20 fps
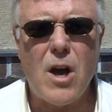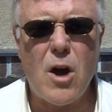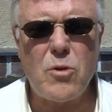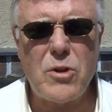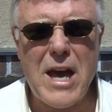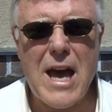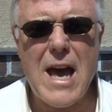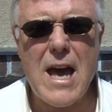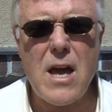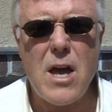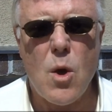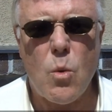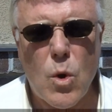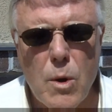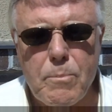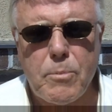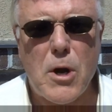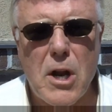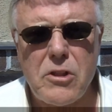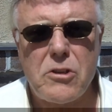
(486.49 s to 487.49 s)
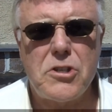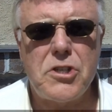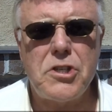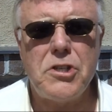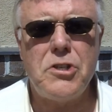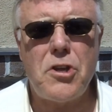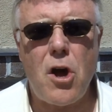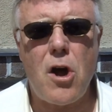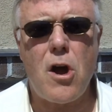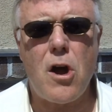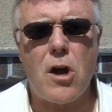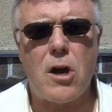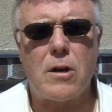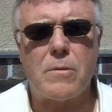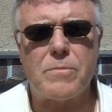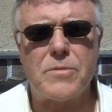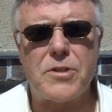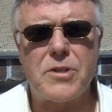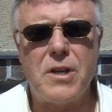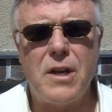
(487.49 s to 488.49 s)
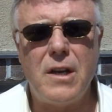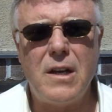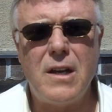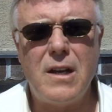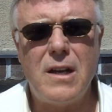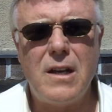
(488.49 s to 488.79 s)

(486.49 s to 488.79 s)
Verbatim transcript: Okay? We're brothers in arms.